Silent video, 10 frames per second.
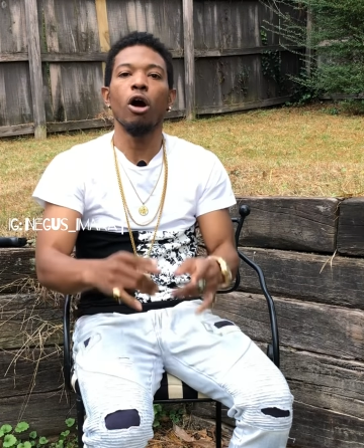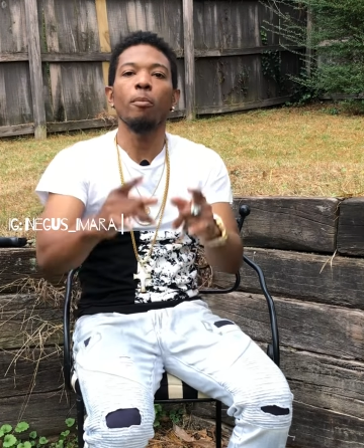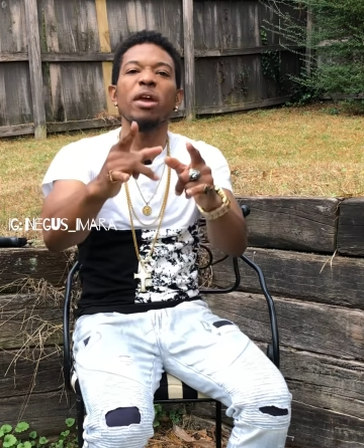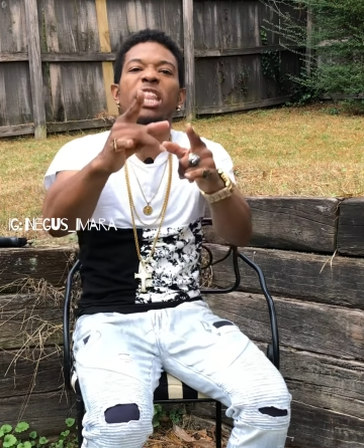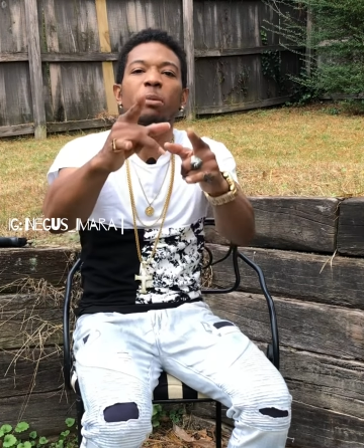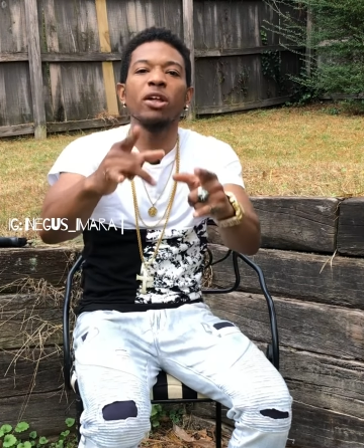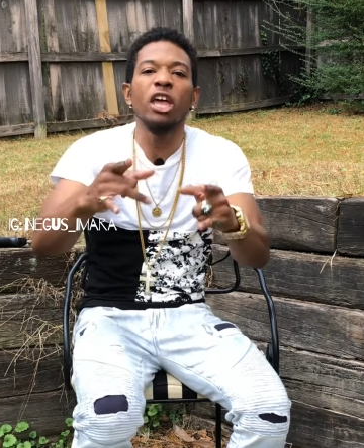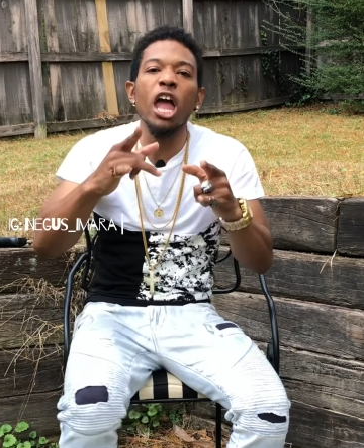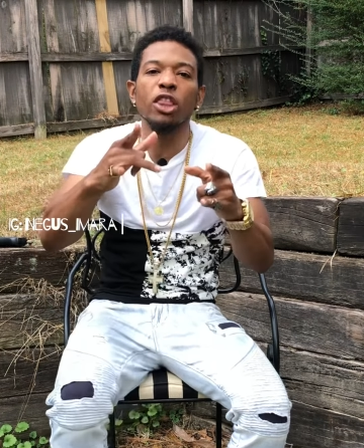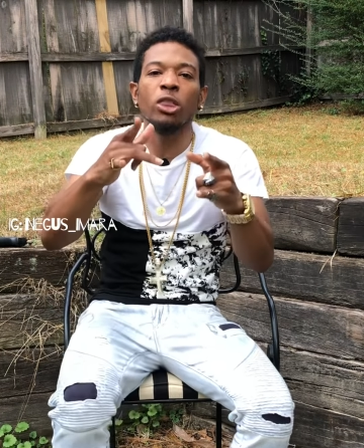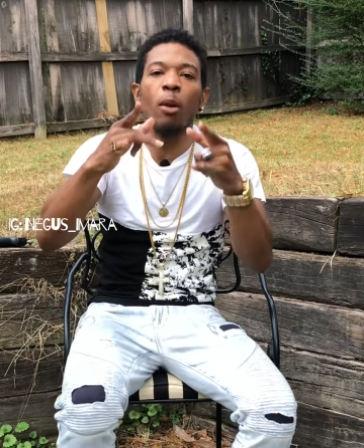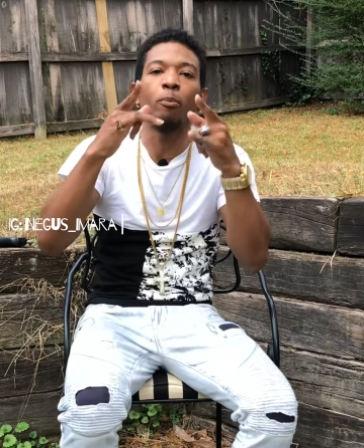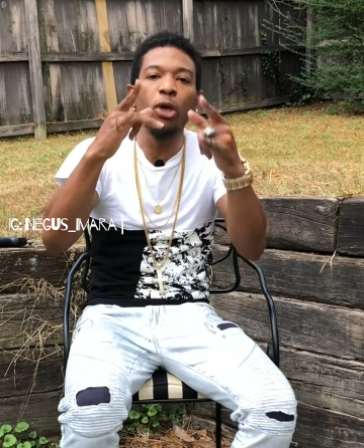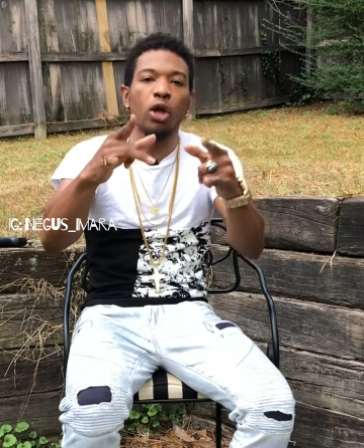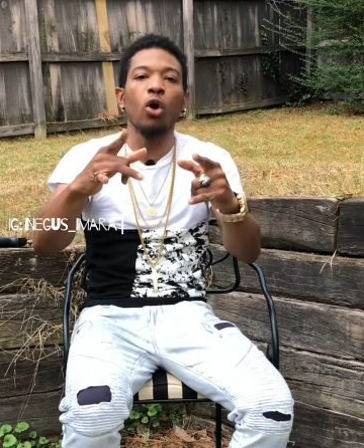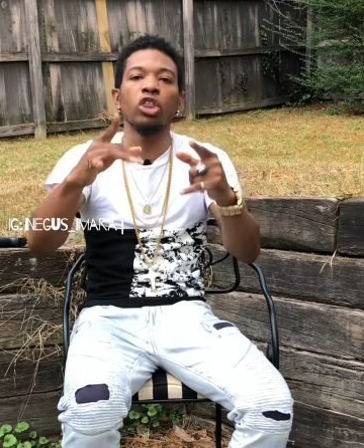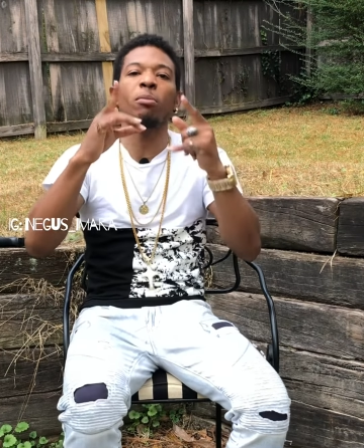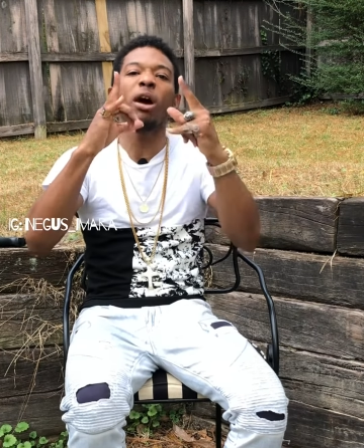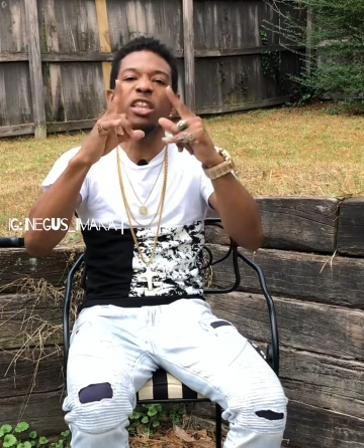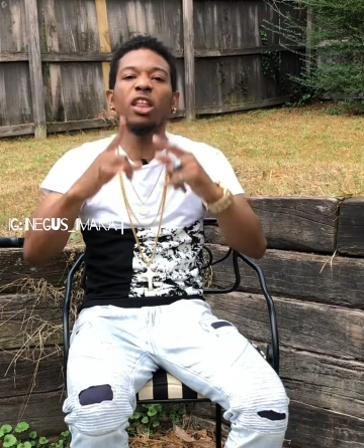Oh, being the man, your head top pick out.
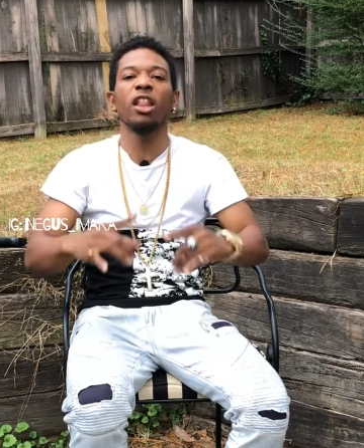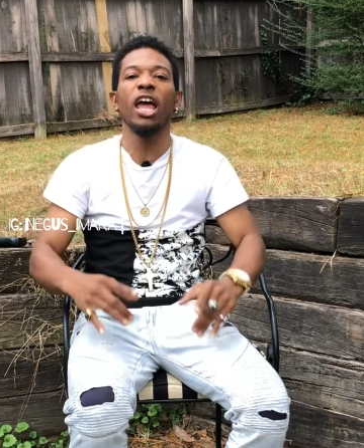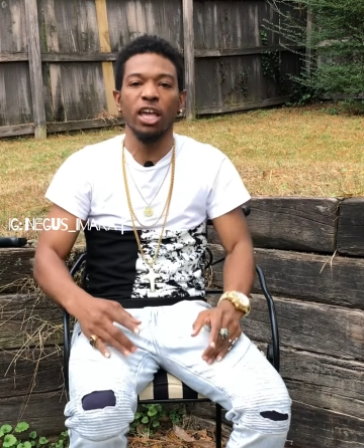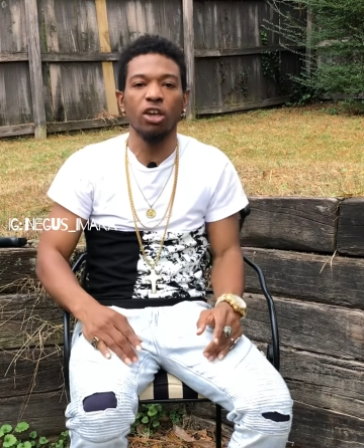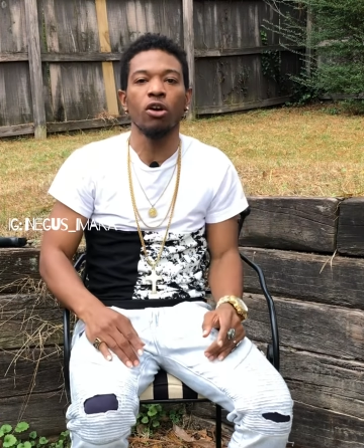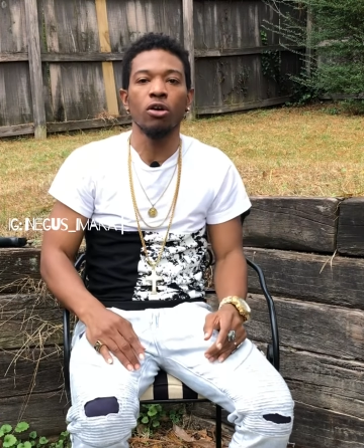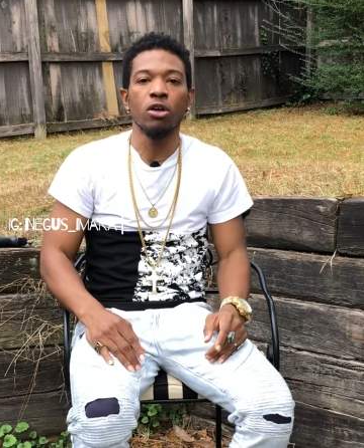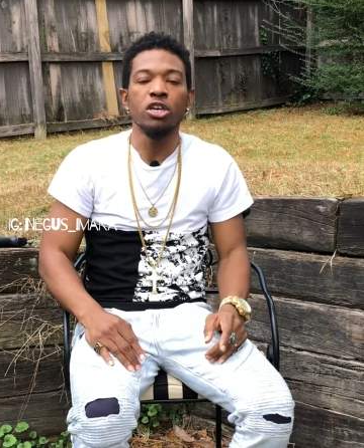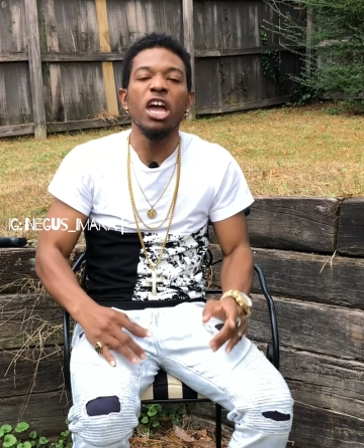Nobody not like you.